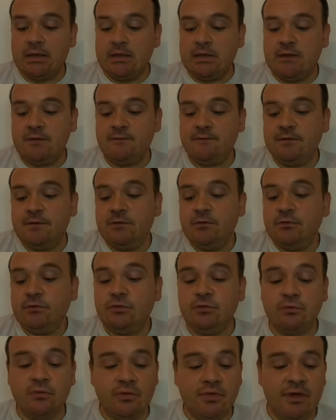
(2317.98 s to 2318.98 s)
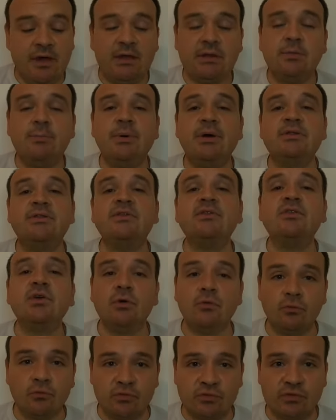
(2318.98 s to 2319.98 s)
if you do that but
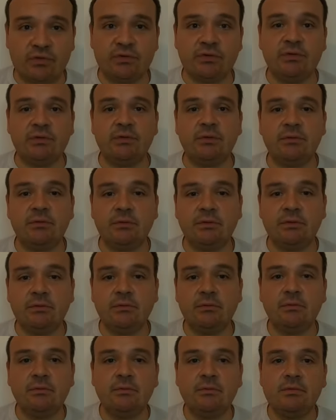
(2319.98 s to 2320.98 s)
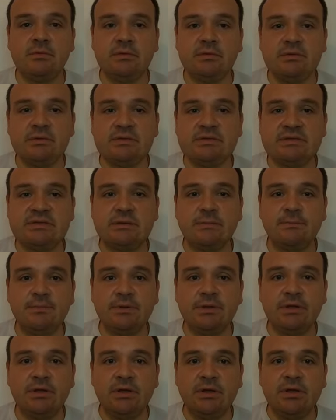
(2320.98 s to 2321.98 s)
don't,
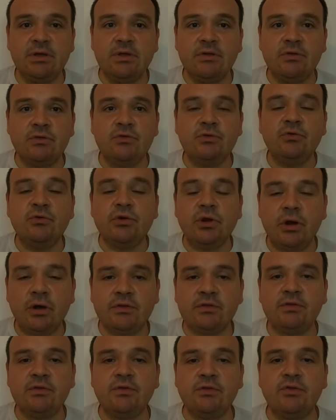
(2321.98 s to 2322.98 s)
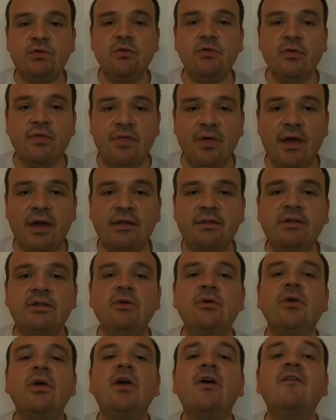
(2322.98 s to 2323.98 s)
simply do not do that,
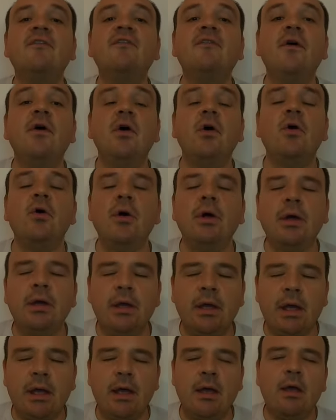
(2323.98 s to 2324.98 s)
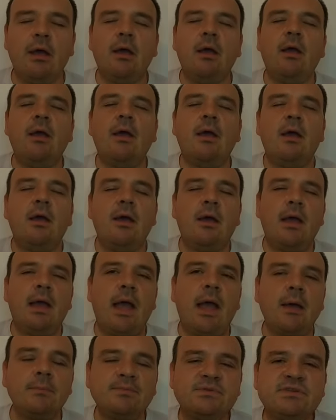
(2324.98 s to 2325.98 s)
you have
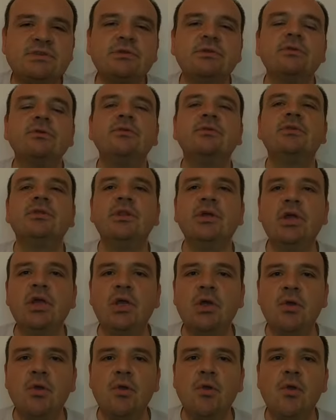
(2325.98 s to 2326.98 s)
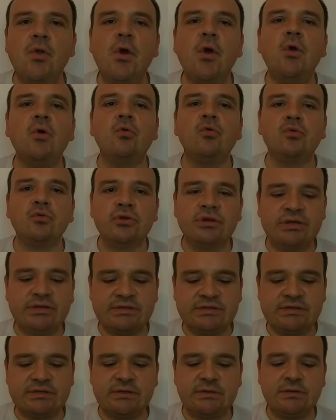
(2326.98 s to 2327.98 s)
absolutely no
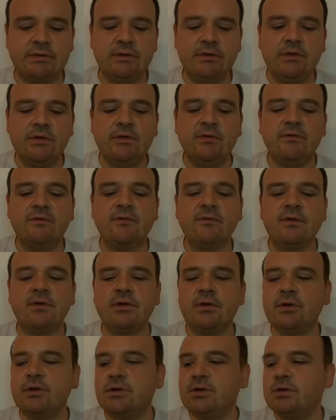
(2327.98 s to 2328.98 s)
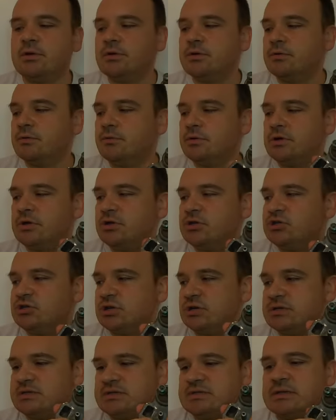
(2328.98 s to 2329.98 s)
reason for
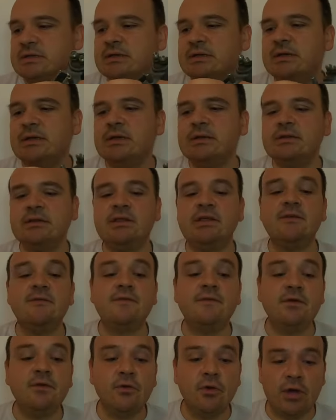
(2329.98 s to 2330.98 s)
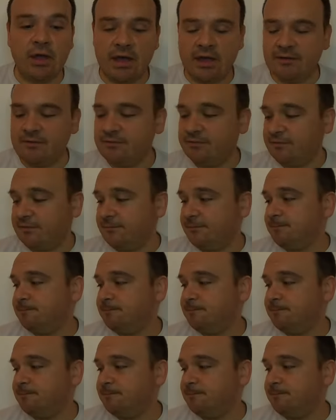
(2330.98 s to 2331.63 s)
readjusting it. If you have